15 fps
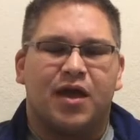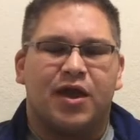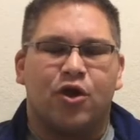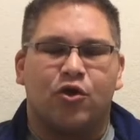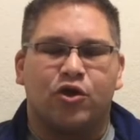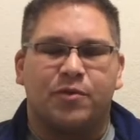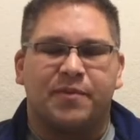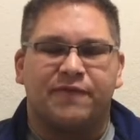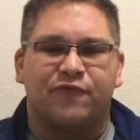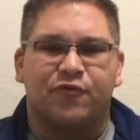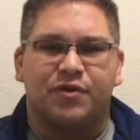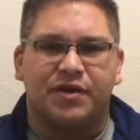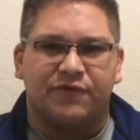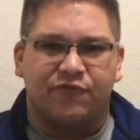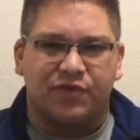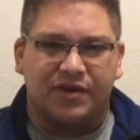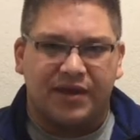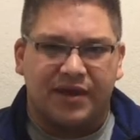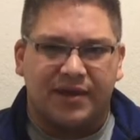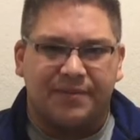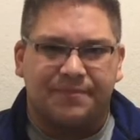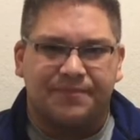An argument for a different
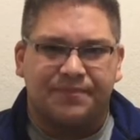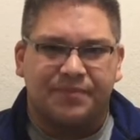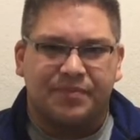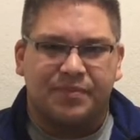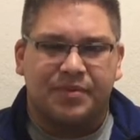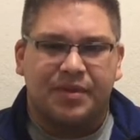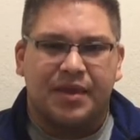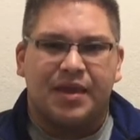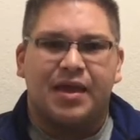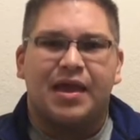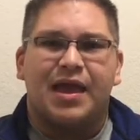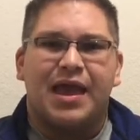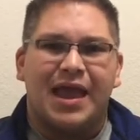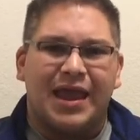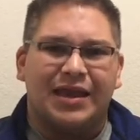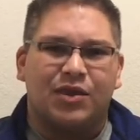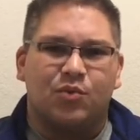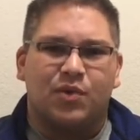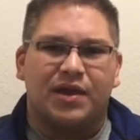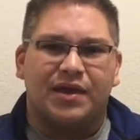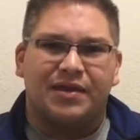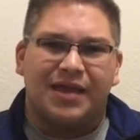day.
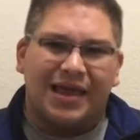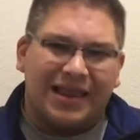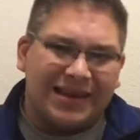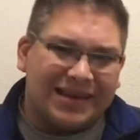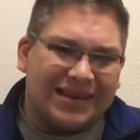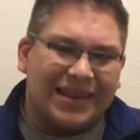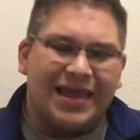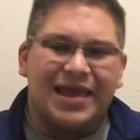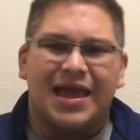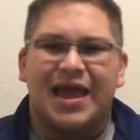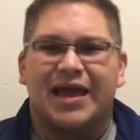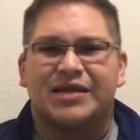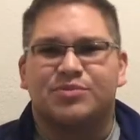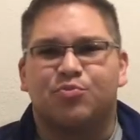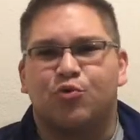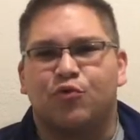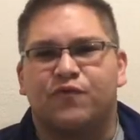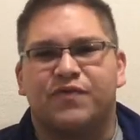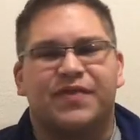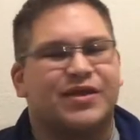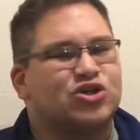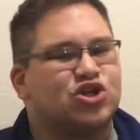Anyway, Leia has
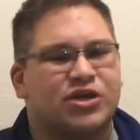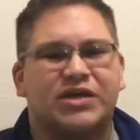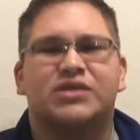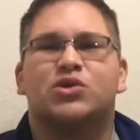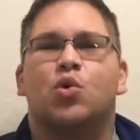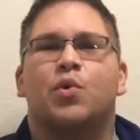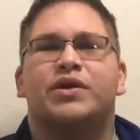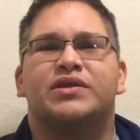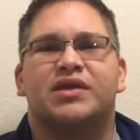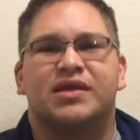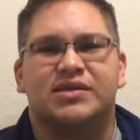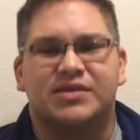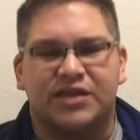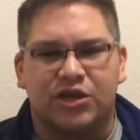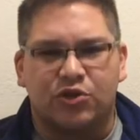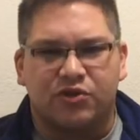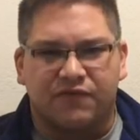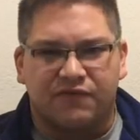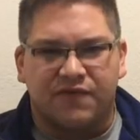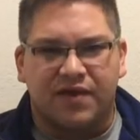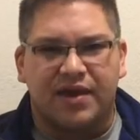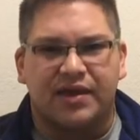proven that she is going to continue
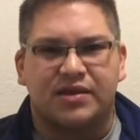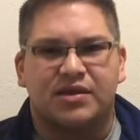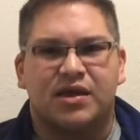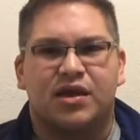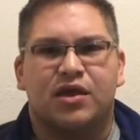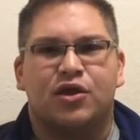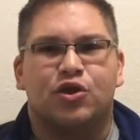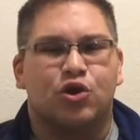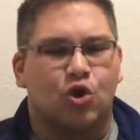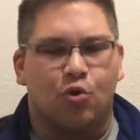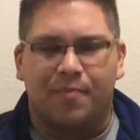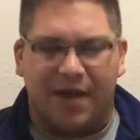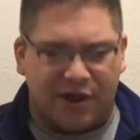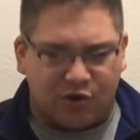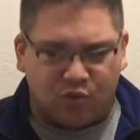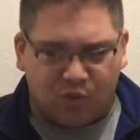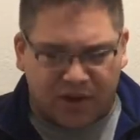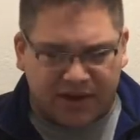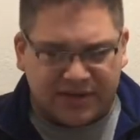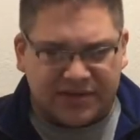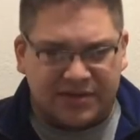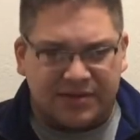the fight no matter
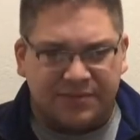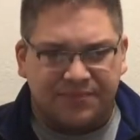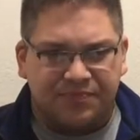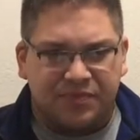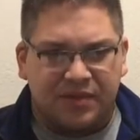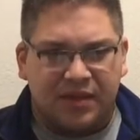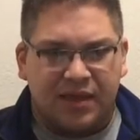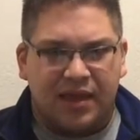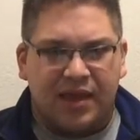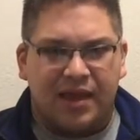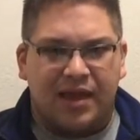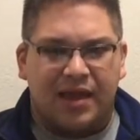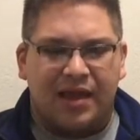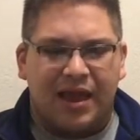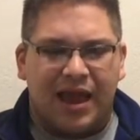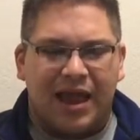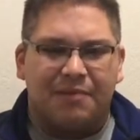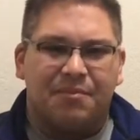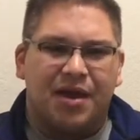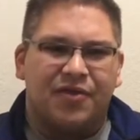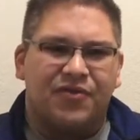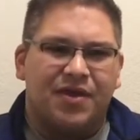what.
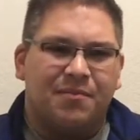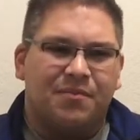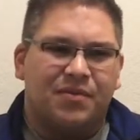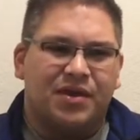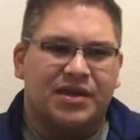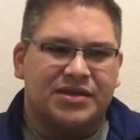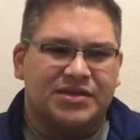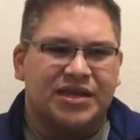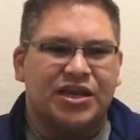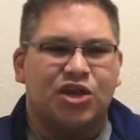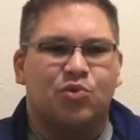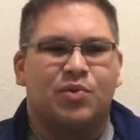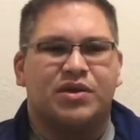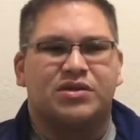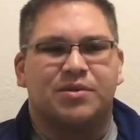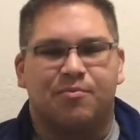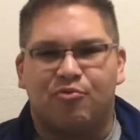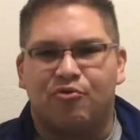And by them continuing to